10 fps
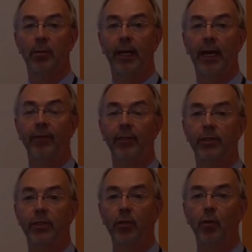By having a
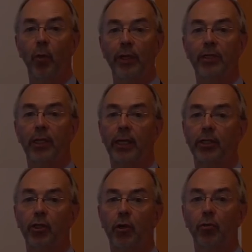single waste
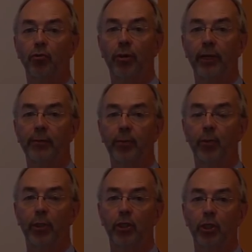collection contract
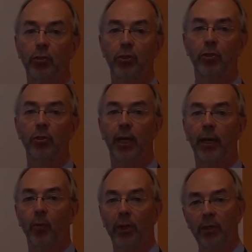between Chiltern
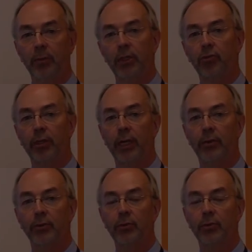and Wycombe District
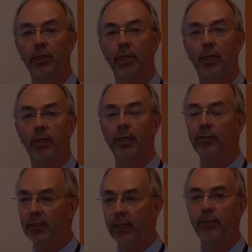Councils,
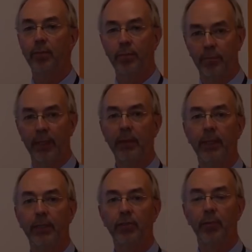they've saved many
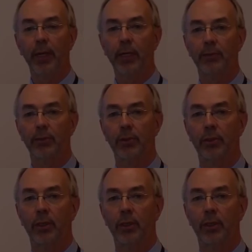millions of pounds.